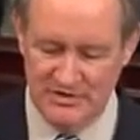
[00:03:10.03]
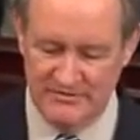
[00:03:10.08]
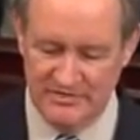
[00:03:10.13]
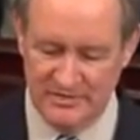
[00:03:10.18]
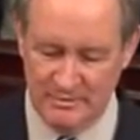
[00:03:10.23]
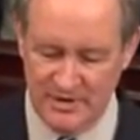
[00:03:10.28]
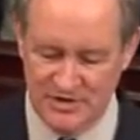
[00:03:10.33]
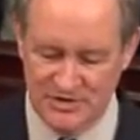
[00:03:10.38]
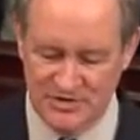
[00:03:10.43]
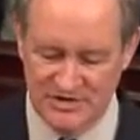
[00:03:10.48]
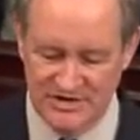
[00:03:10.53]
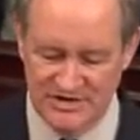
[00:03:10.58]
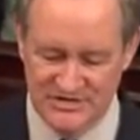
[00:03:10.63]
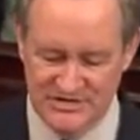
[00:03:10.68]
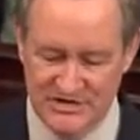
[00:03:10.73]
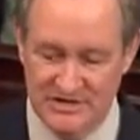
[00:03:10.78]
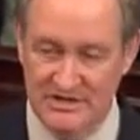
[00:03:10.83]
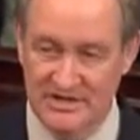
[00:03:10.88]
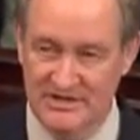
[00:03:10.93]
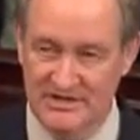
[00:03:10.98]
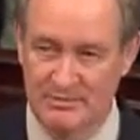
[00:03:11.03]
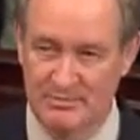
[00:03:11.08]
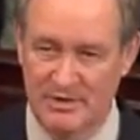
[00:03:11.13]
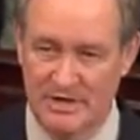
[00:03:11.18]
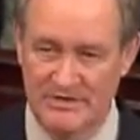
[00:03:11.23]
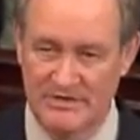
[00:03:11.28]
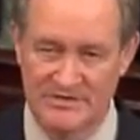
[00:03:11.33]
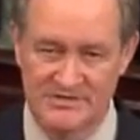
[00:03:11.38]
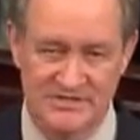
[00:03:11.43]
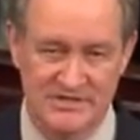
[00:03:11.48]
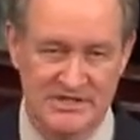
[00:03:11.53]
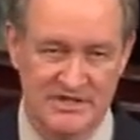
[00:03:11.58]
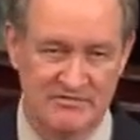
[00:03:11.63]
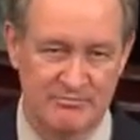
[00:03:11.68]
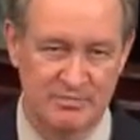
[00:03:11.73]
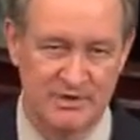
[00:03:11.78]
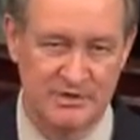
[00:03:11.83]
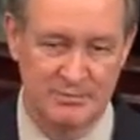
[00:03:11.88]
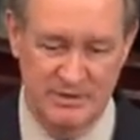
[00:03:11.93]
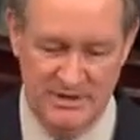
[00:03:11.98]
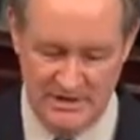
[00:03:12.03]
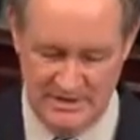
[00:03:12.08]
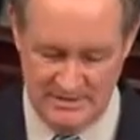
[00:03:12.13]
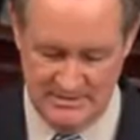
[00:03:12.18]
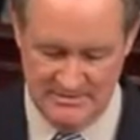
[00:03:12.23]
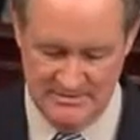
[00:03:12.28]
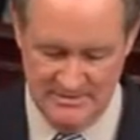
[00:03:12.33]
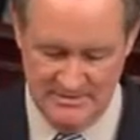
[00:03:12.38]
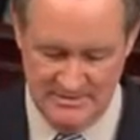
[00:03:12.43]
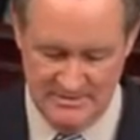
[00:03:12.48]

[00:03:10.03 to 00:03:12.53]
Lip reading: information is collected by the CFPB